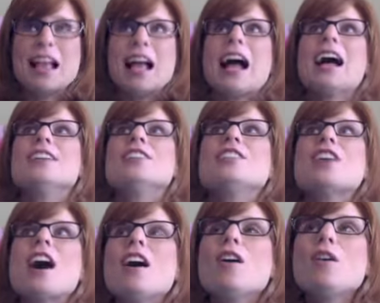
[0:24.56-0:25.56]
I
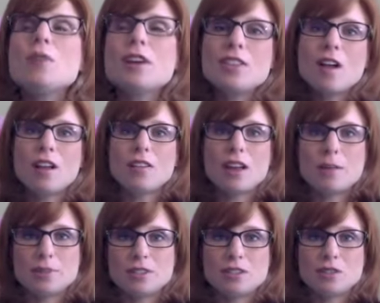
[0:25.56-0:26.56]
know in the online
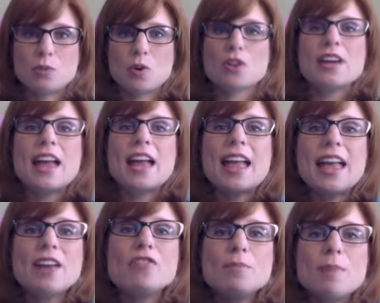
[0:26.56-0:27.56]
business world,
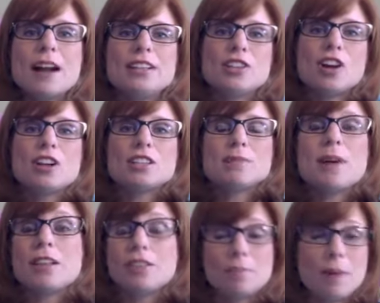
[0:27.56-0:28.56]
everybody talks
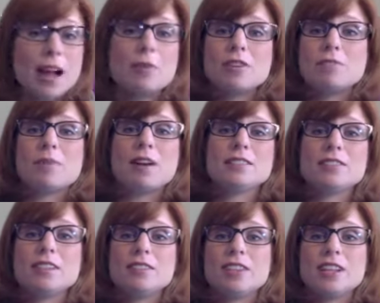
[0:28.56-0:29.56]
about the power of
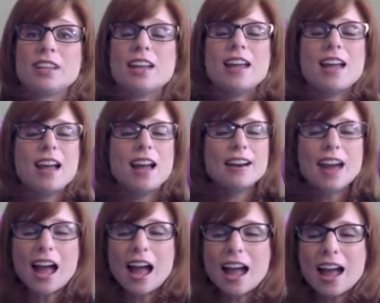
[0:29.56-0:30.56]
positivity. And
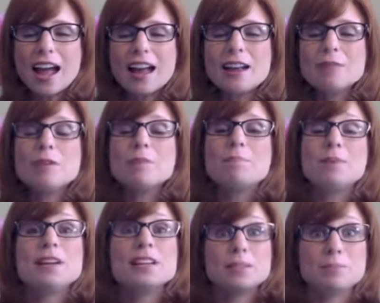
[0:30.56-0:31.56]
I am the
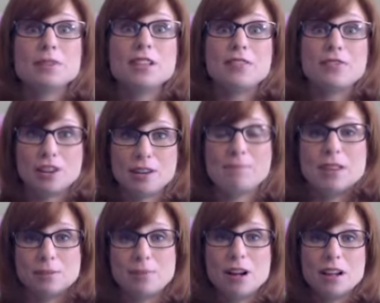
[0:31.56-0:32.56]
biggest believer in
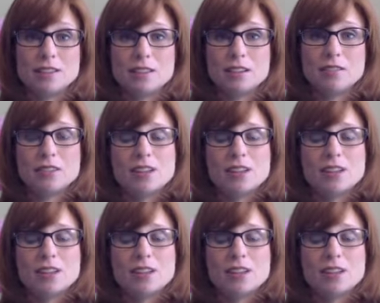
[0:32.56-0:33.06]
being positive.